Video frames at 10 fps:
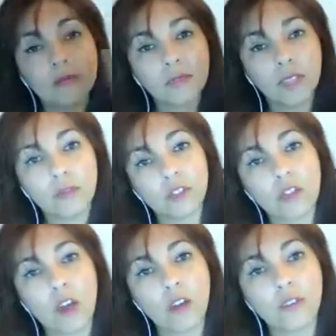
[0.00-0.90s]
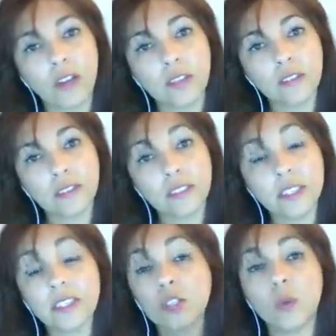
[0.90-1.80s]
in front of us.
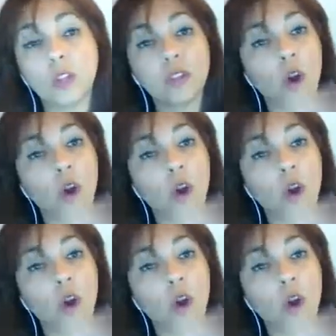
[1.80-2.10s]
This is what